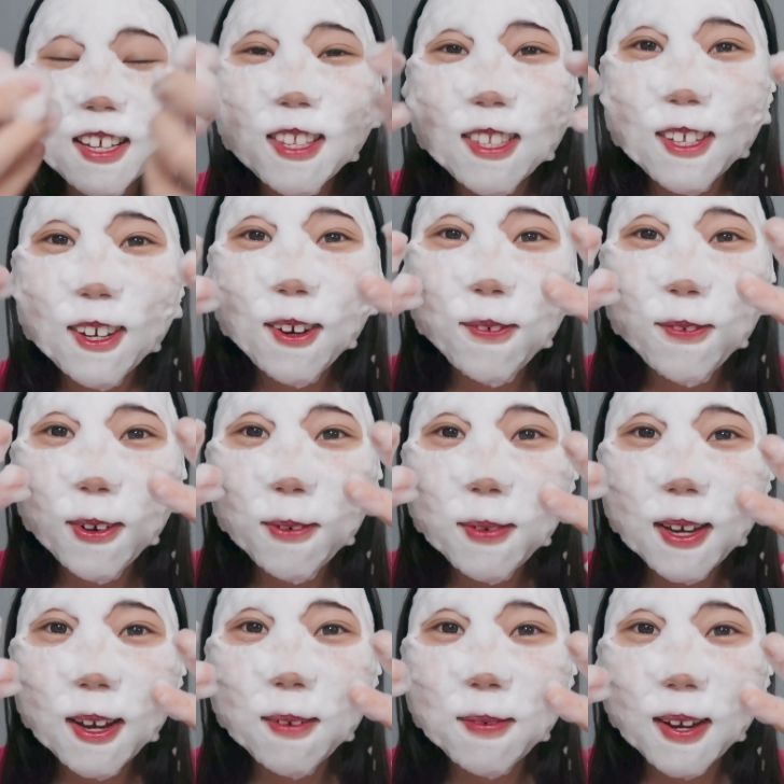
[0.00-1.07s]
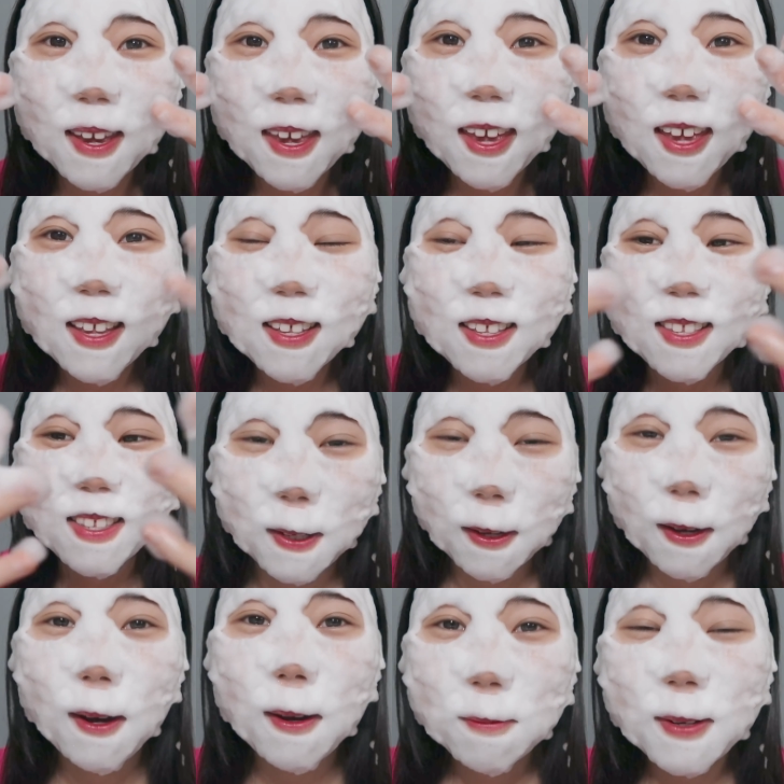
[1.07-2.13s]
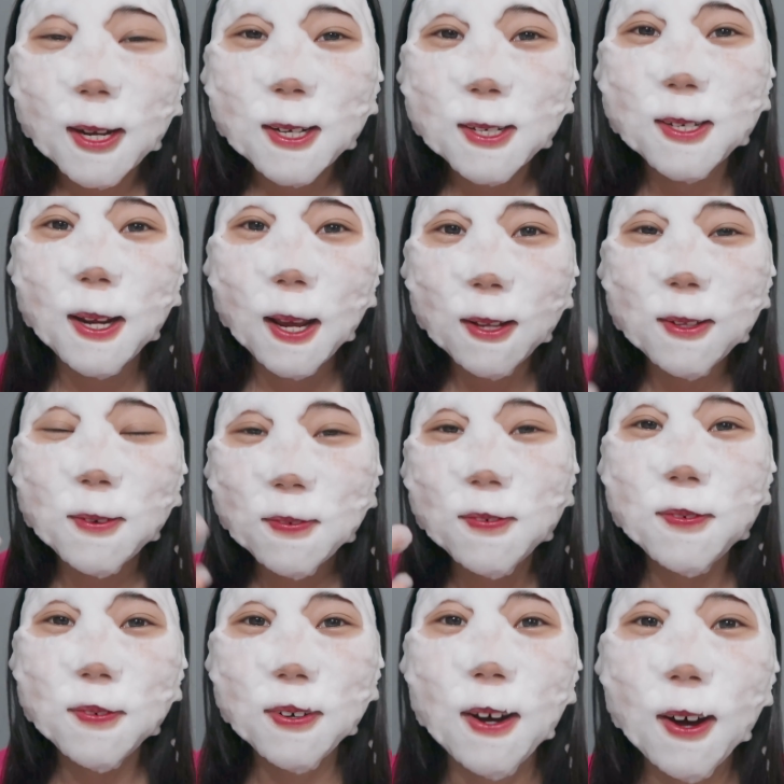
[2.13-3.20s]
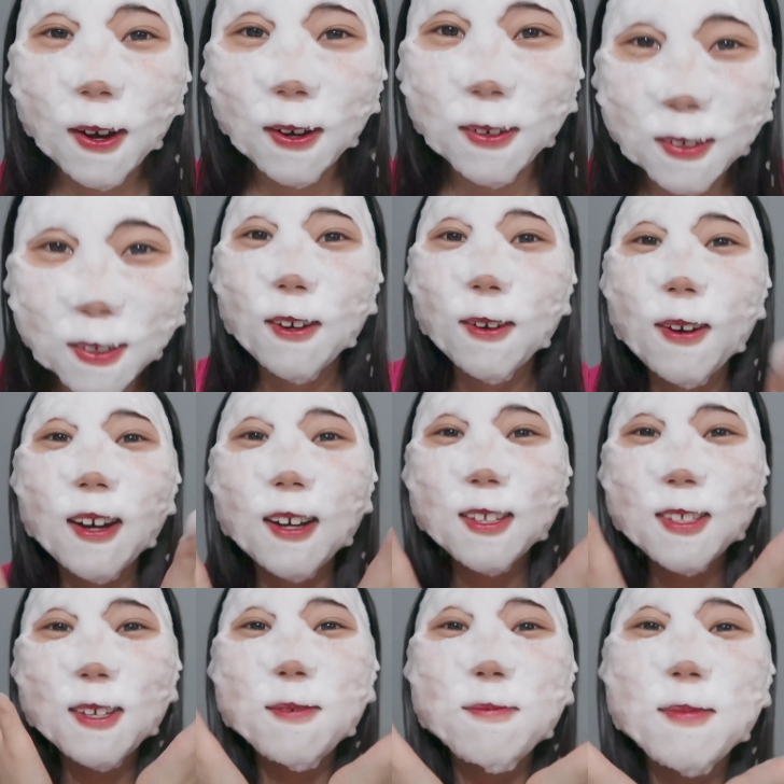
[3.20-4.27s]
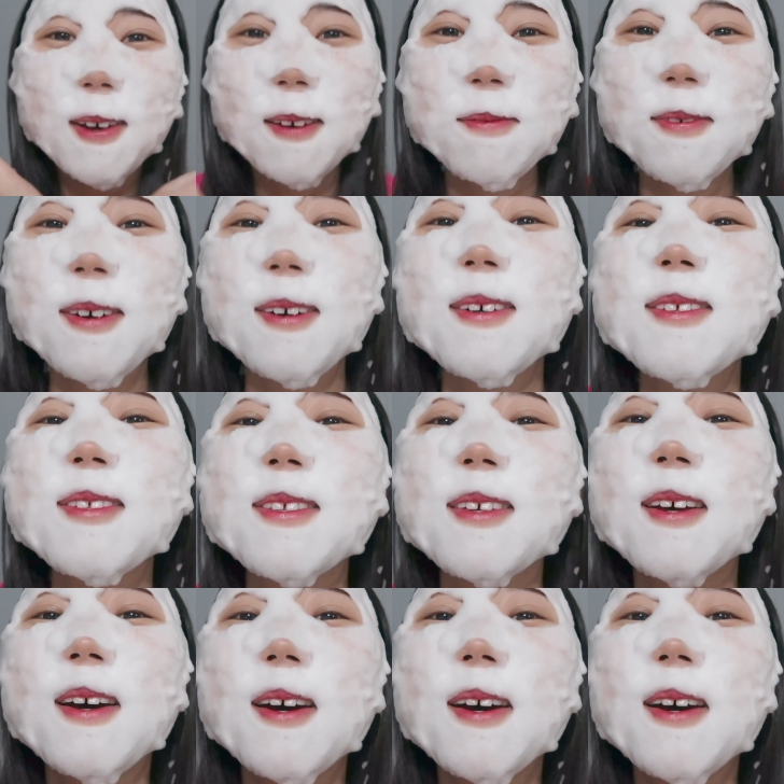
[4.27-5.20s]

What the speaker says: It's still forming on my hands. How much it'll fall on the bubbles.